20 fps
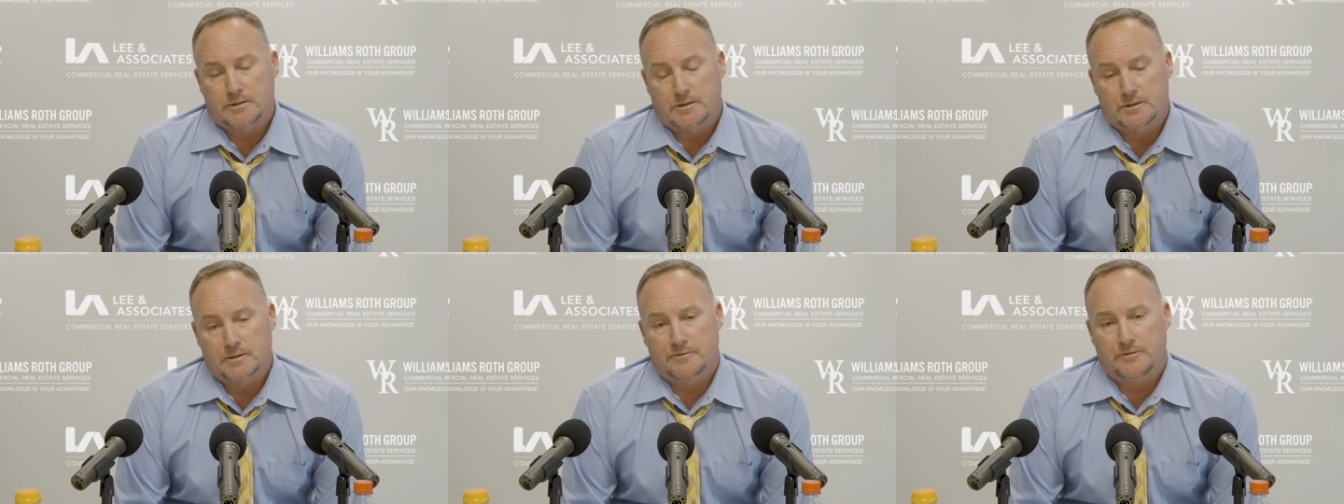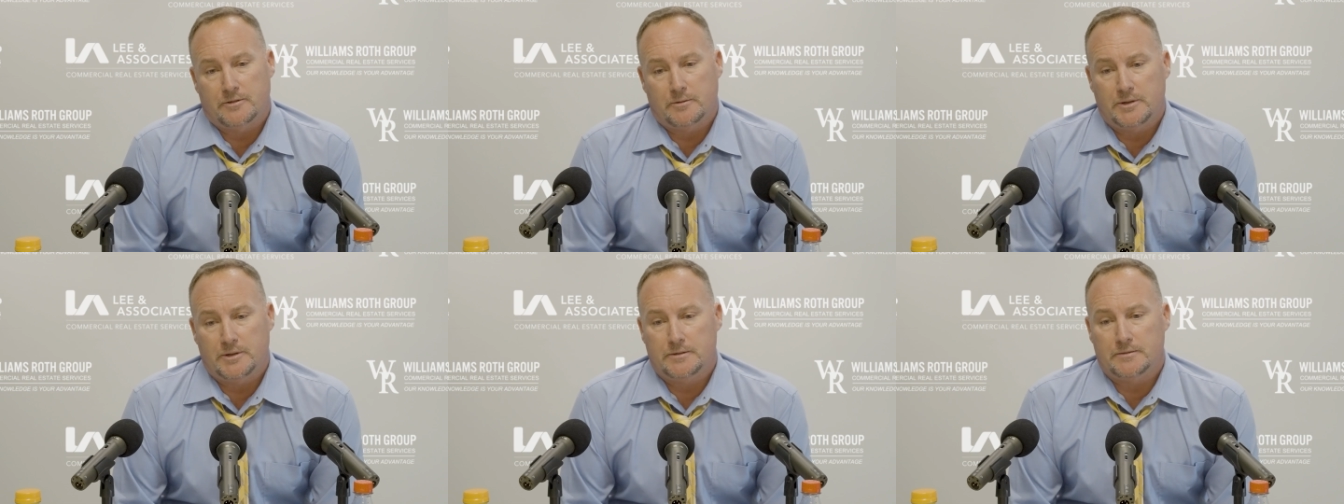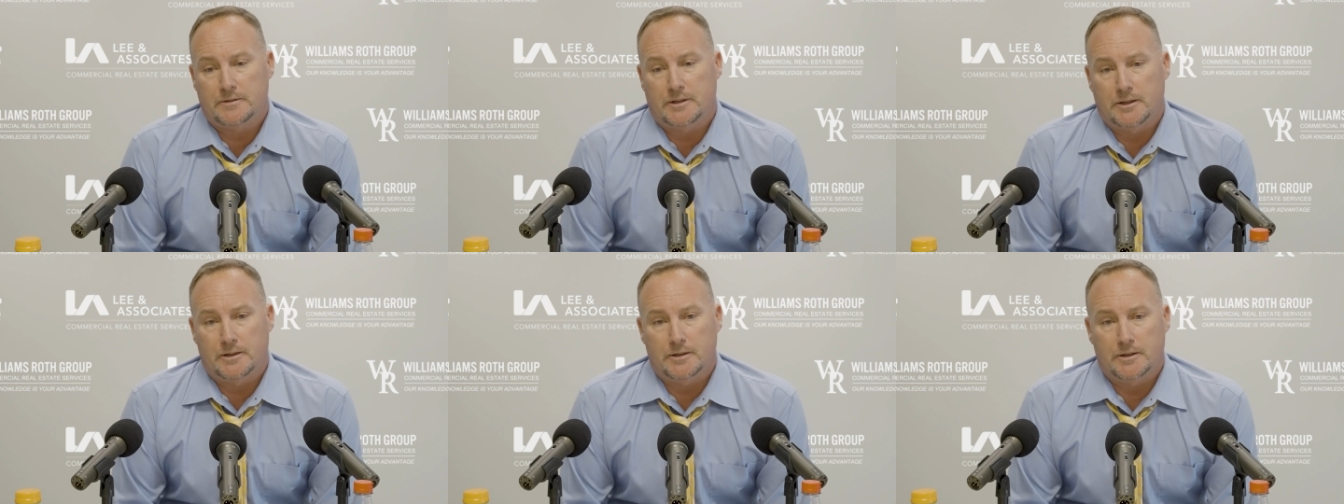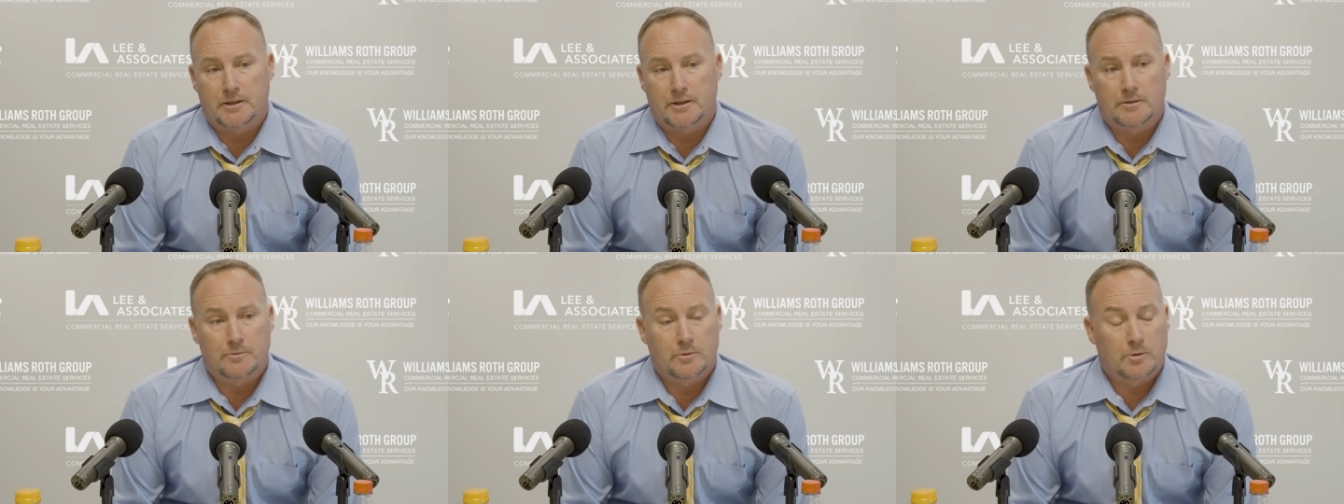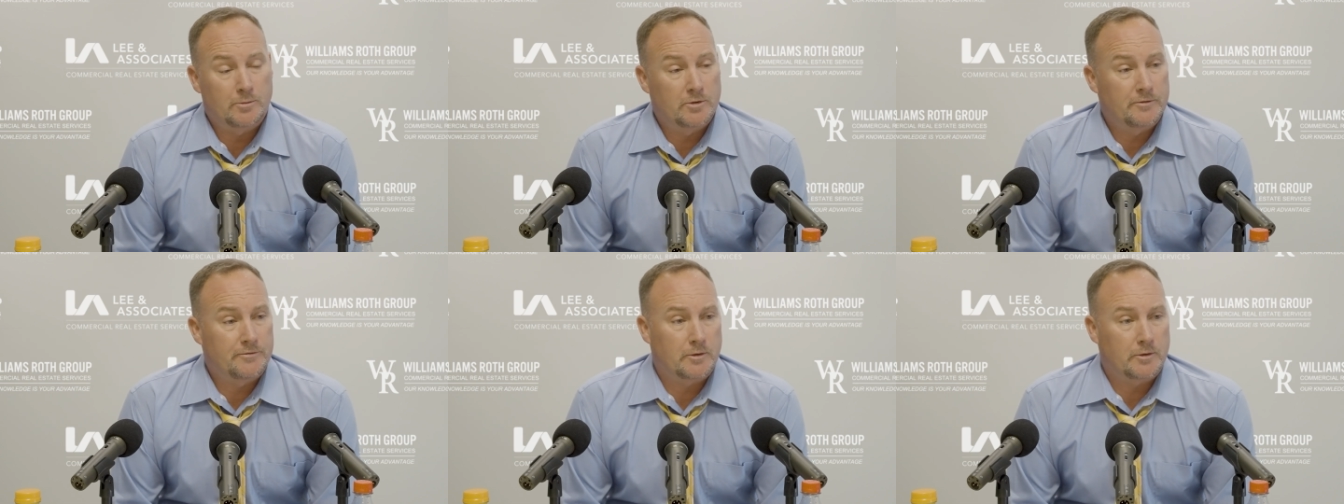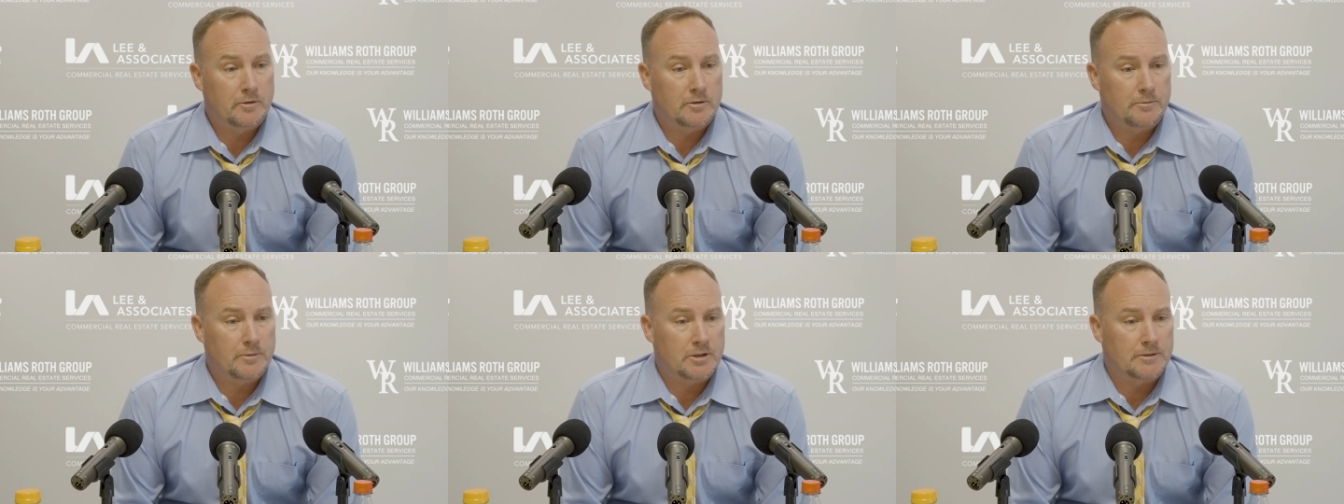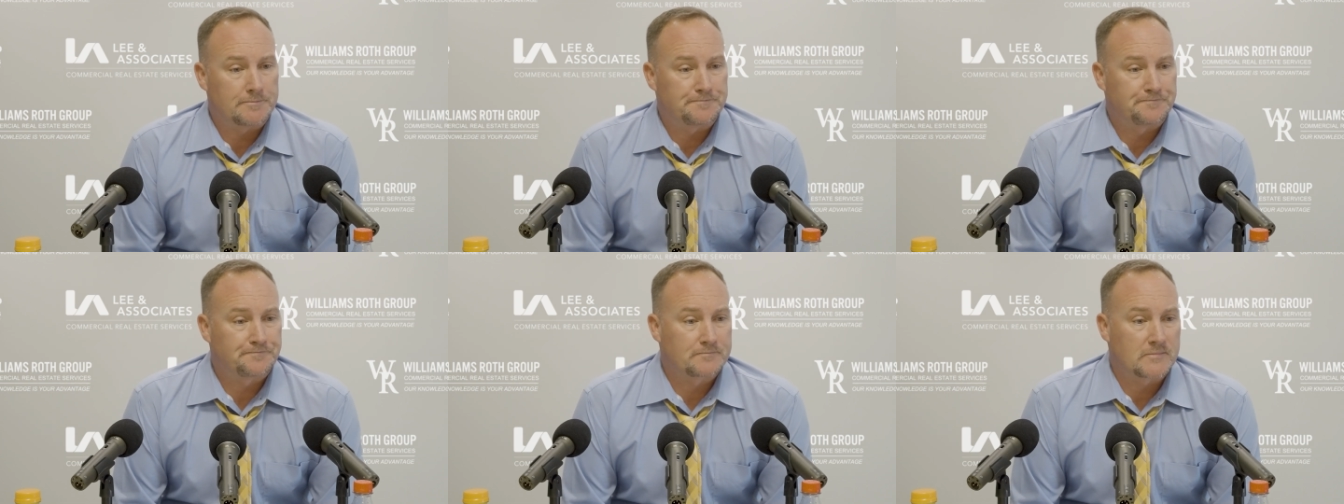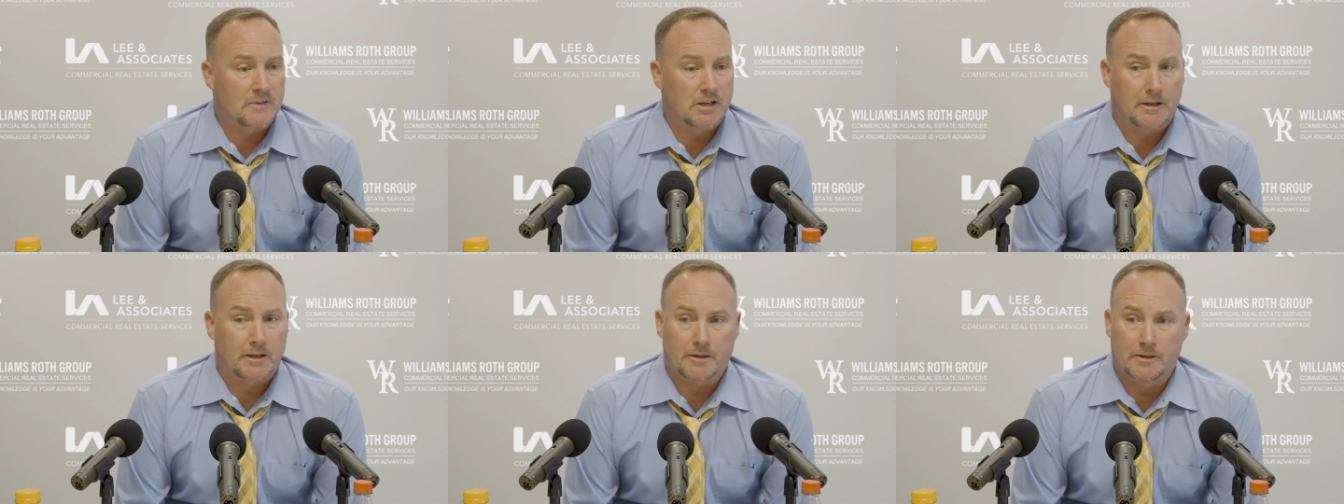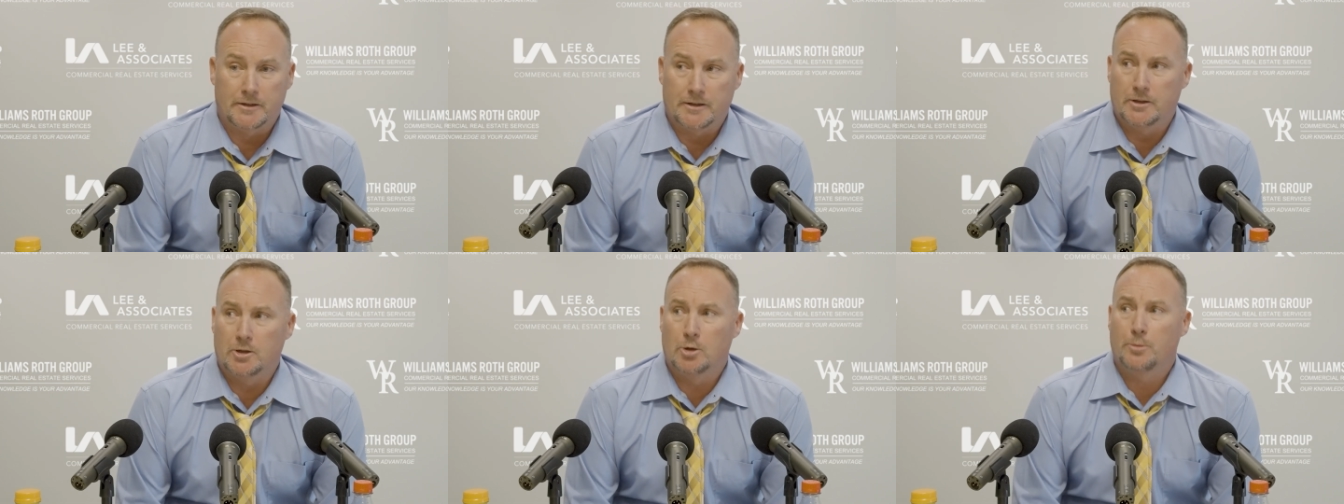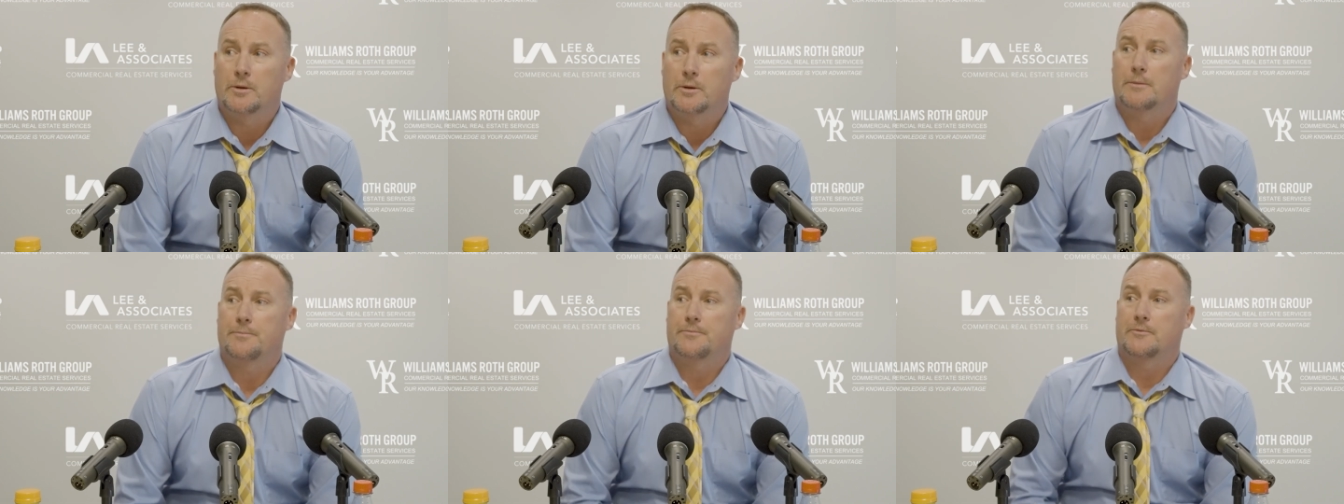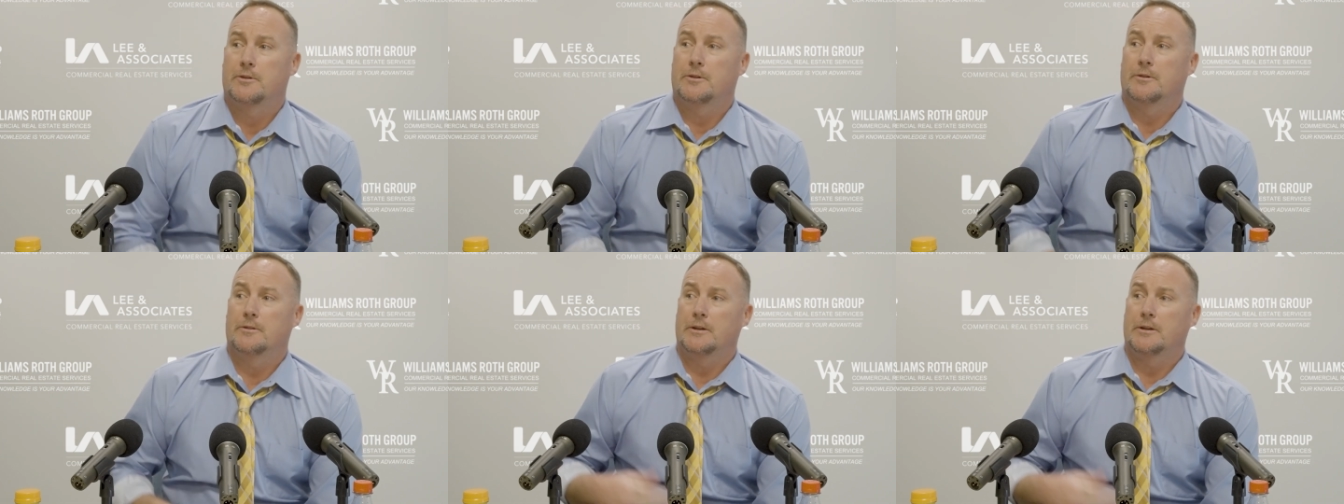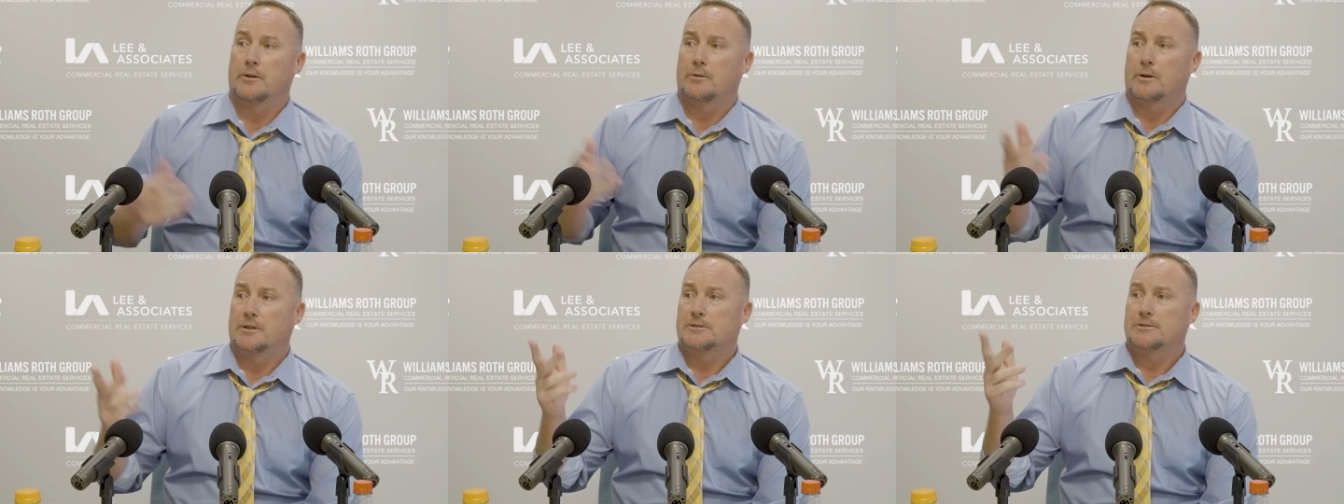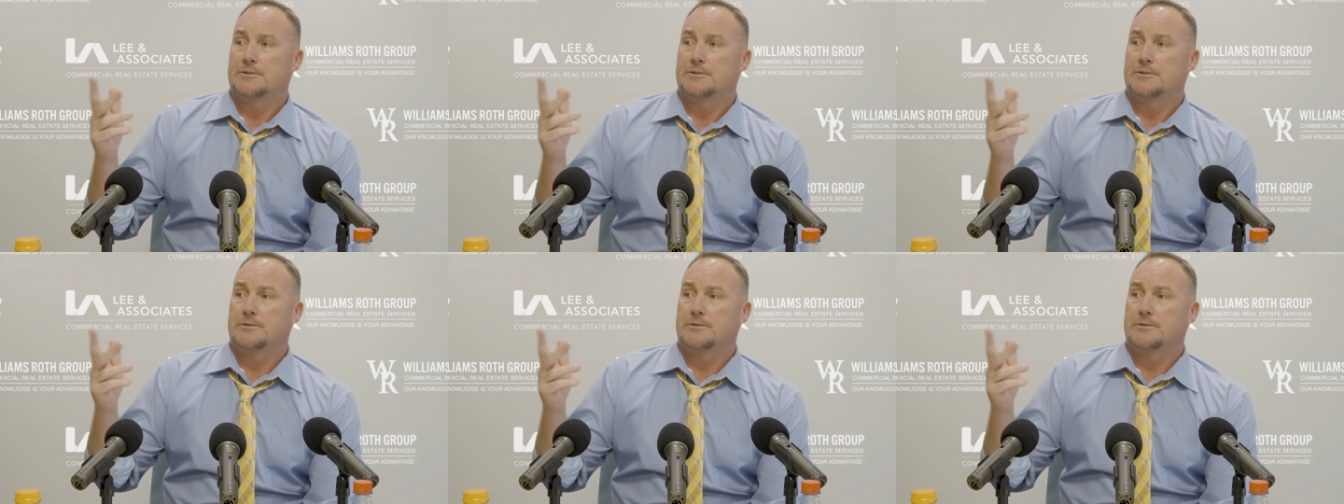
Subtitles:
learn from it, and we'll move forward tomorrow. I can open up to any questions.